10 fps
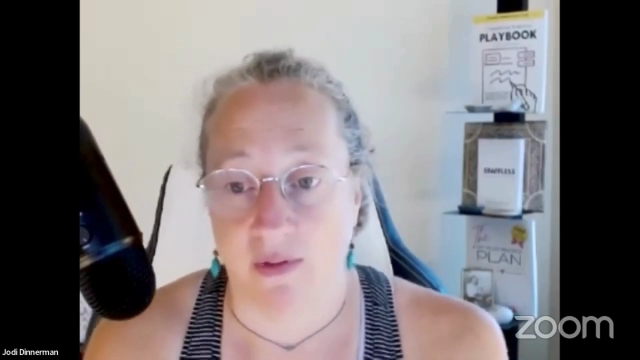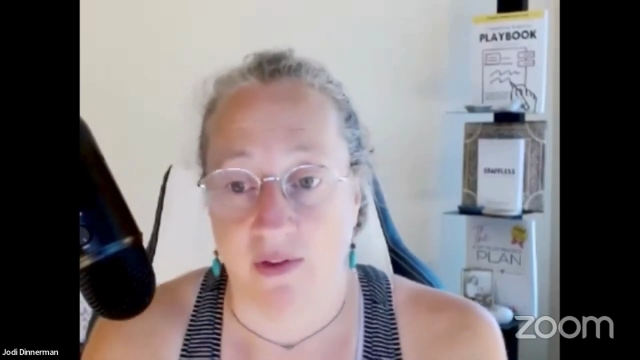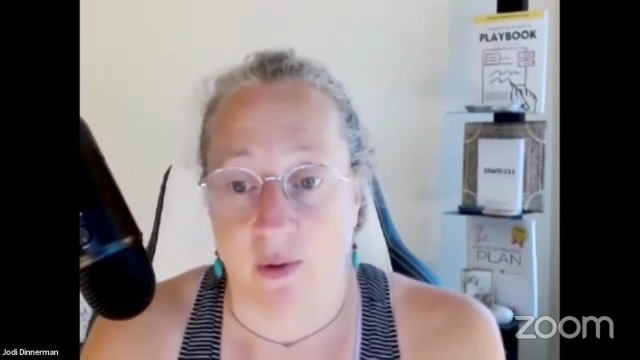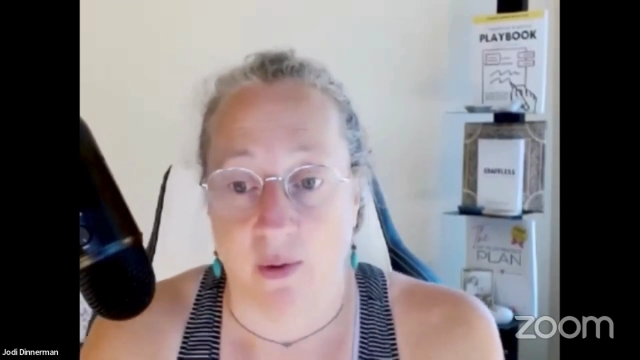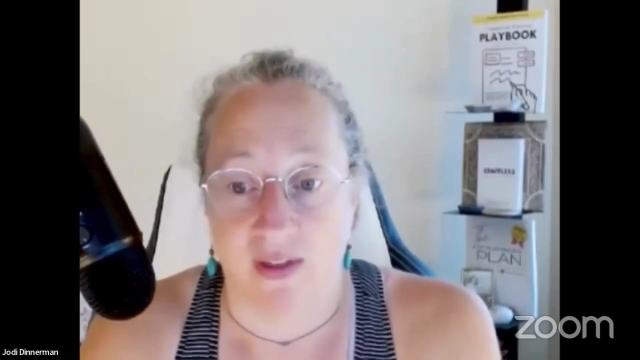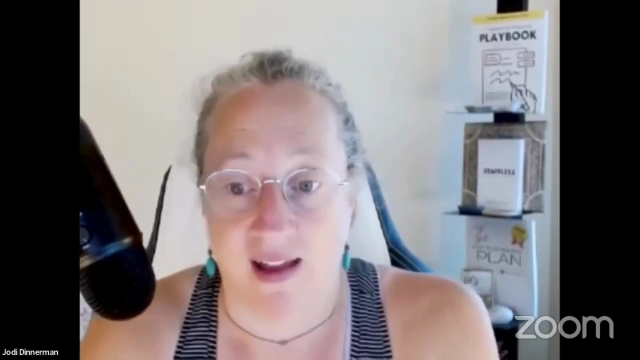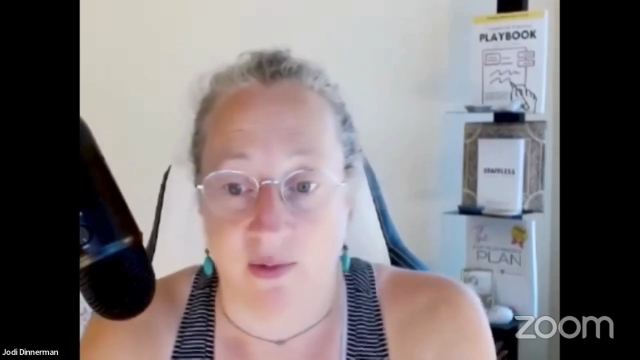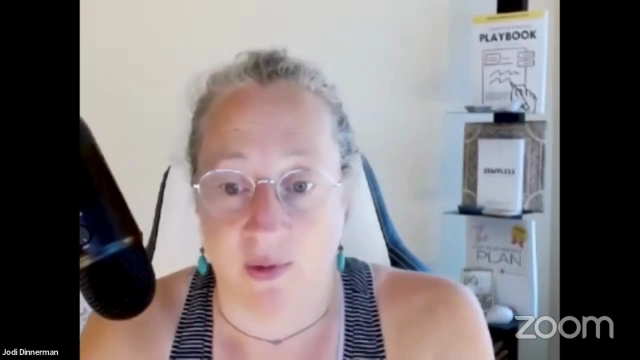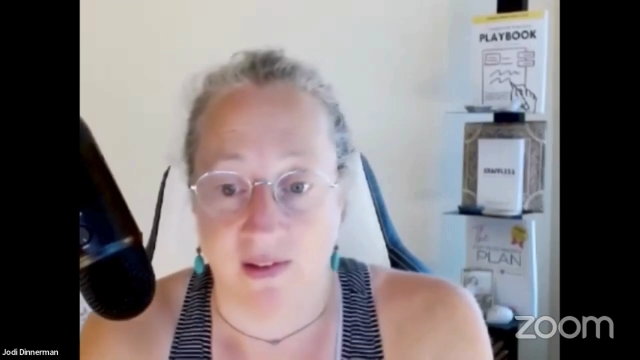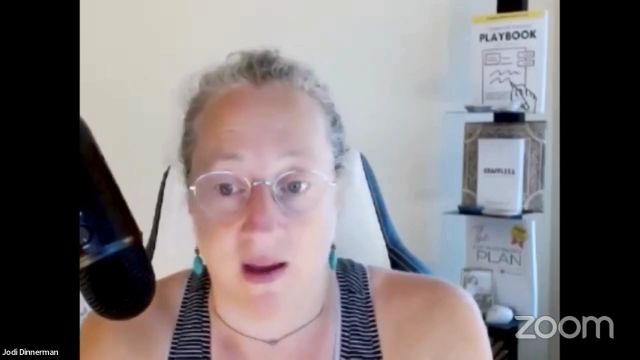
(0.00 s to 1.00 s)
So
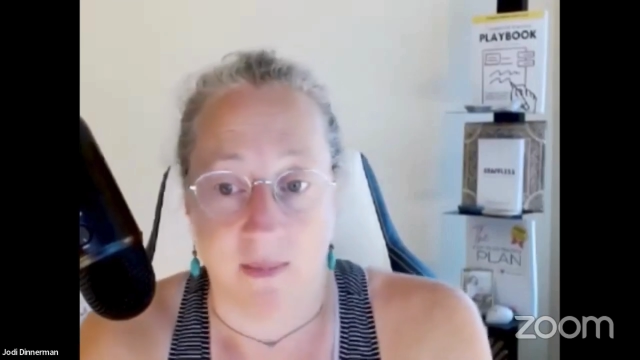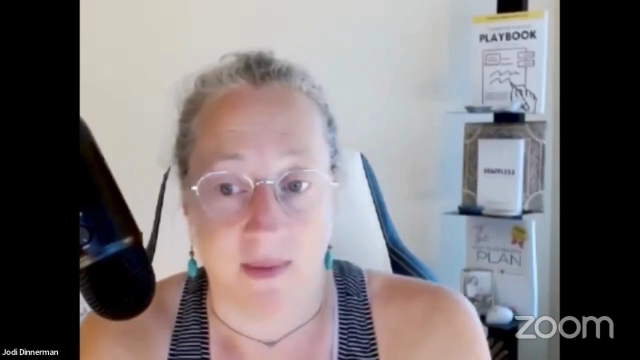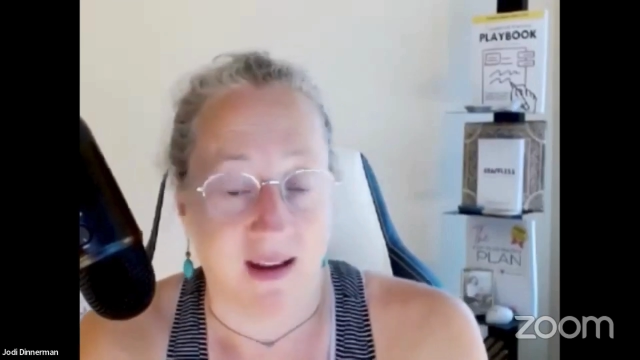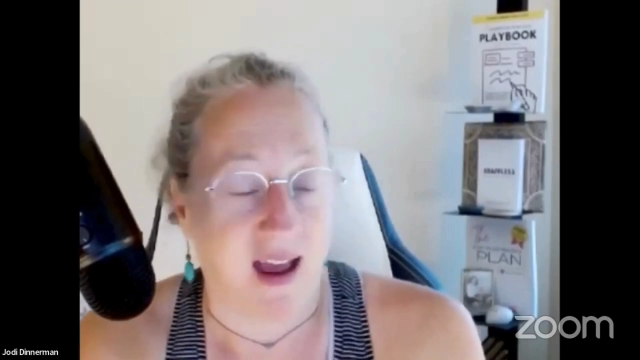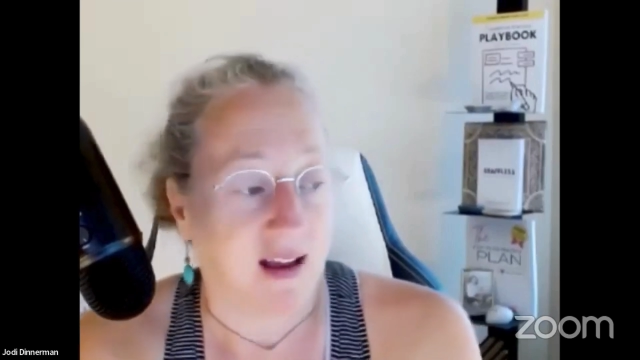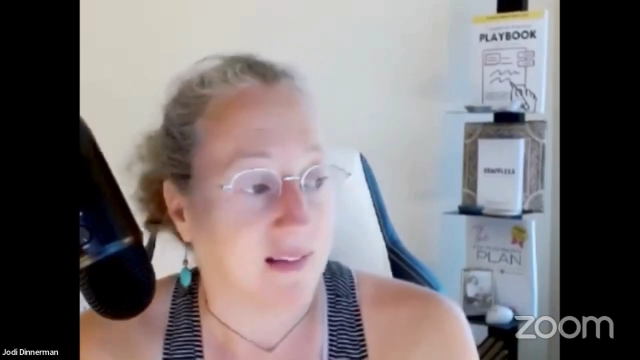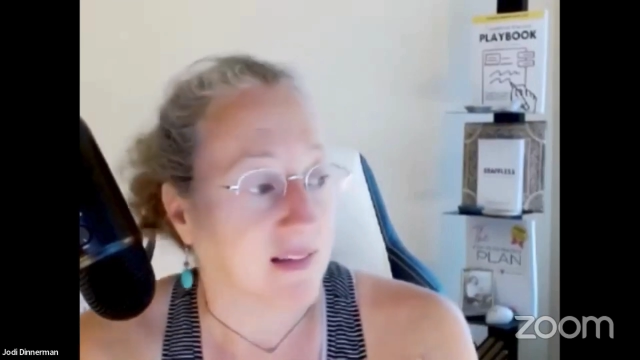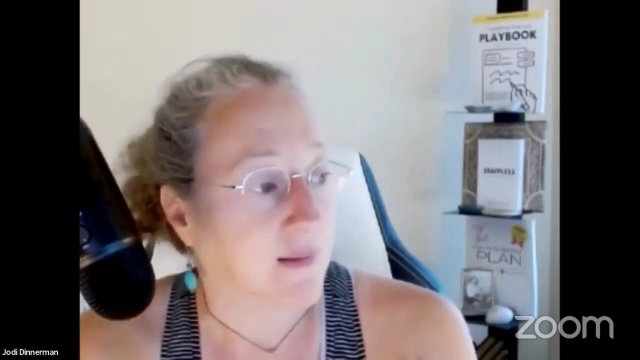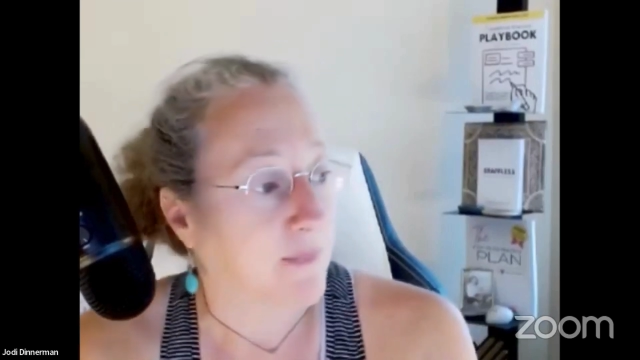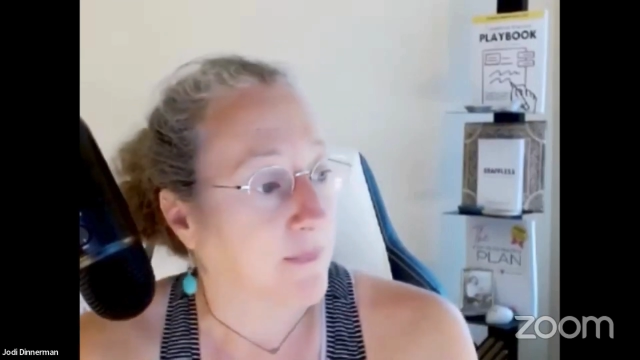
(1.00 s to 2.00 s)
that's what's coming
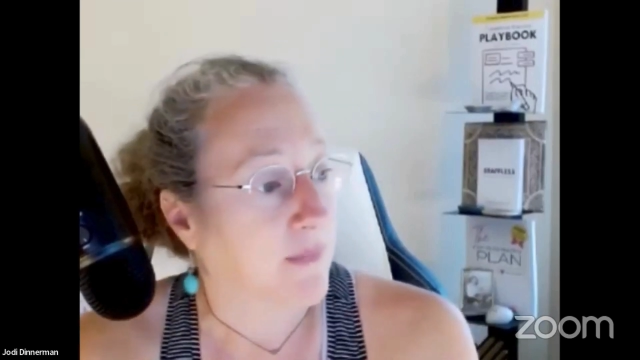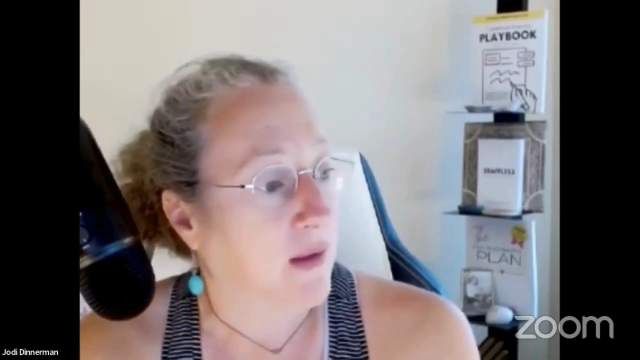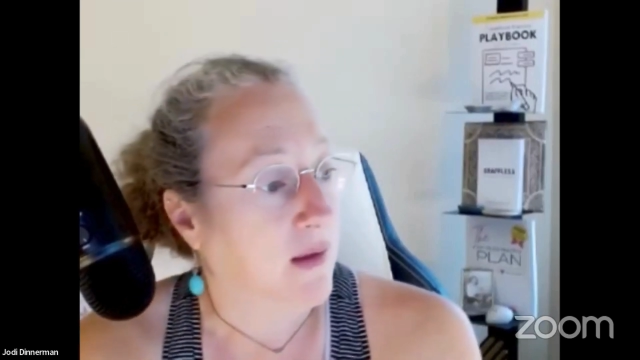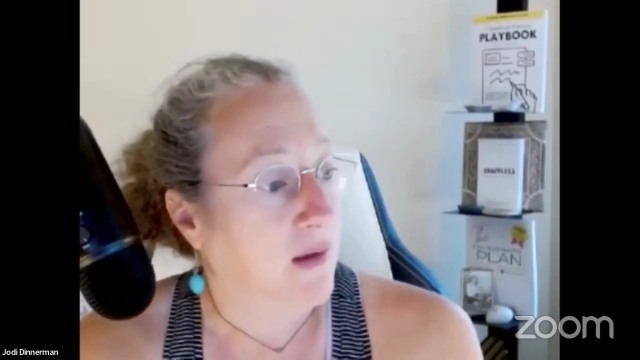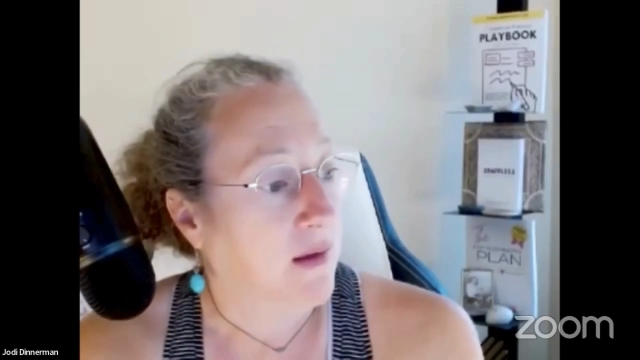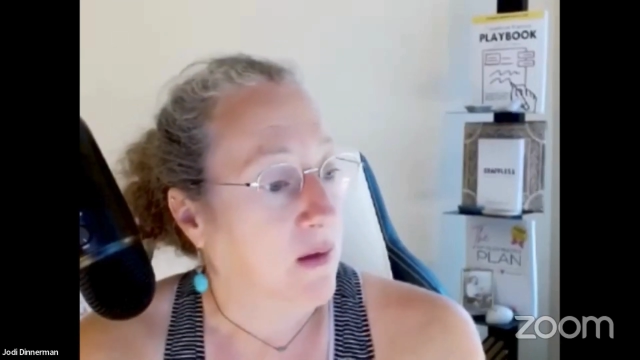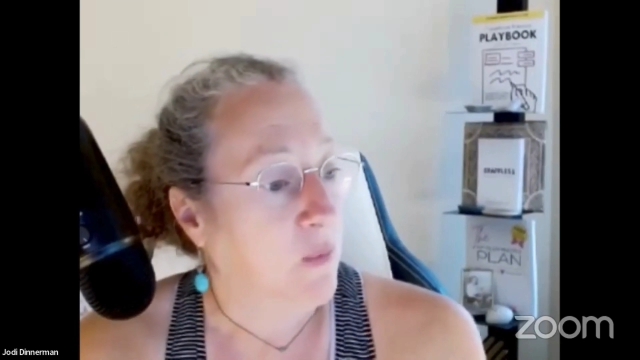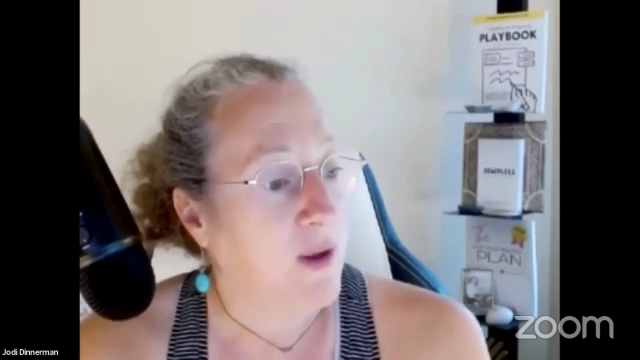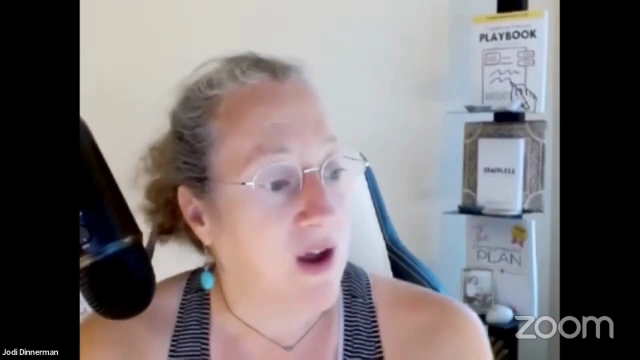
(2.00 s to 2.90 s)
next. We